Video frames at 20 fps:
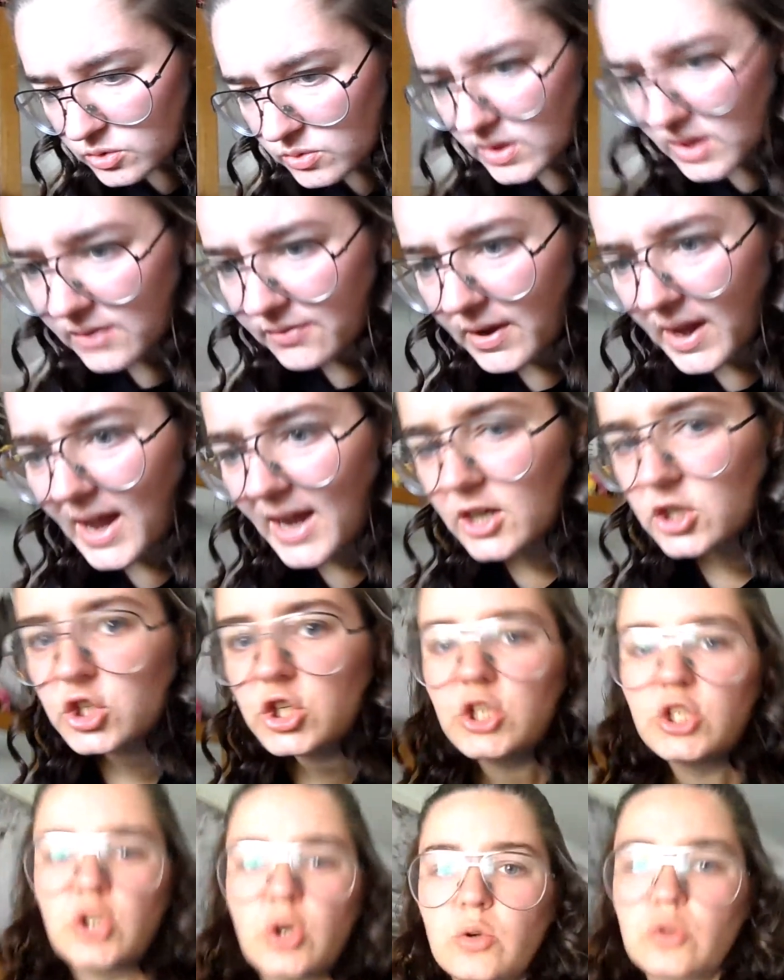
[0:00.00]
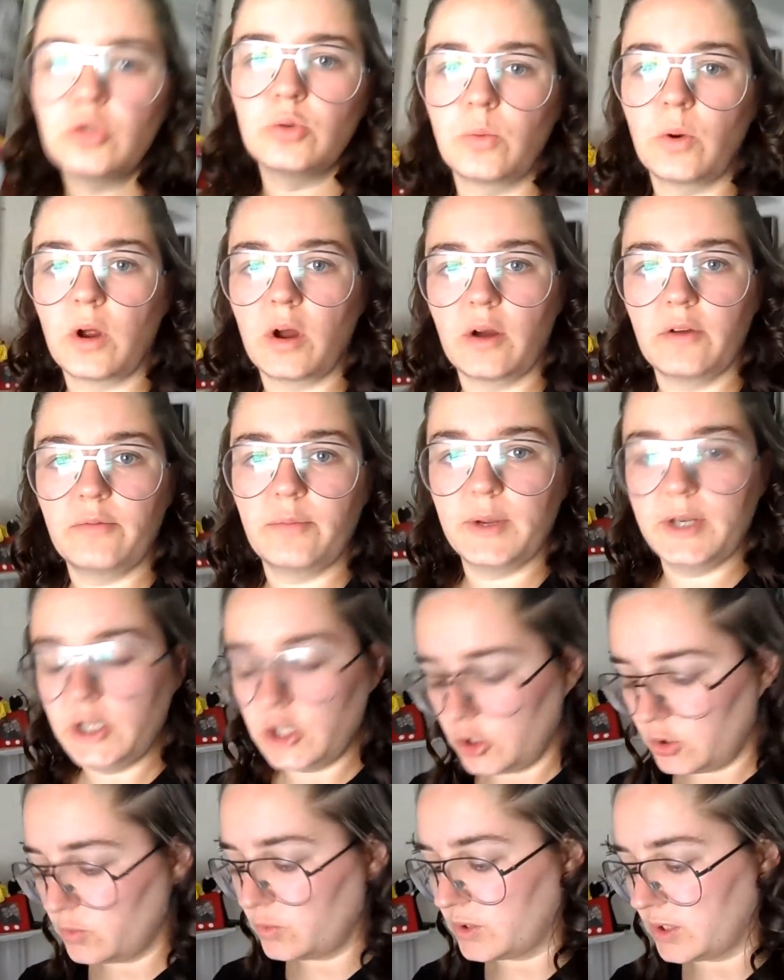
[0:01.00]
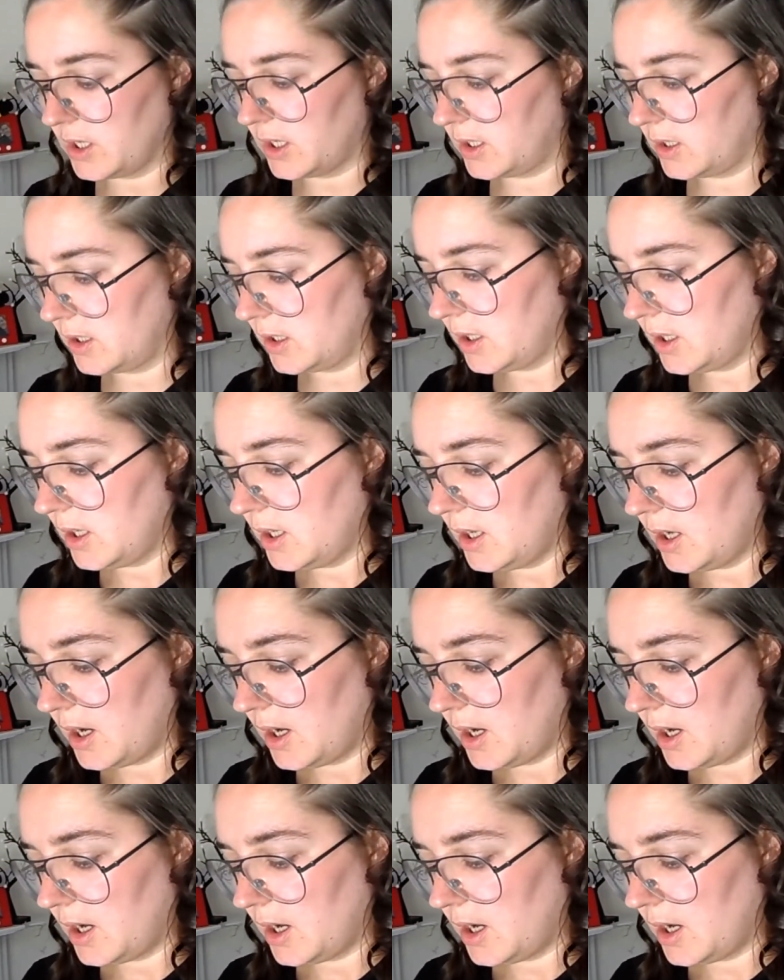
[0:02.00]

I don't think I've actually told you what I've been using.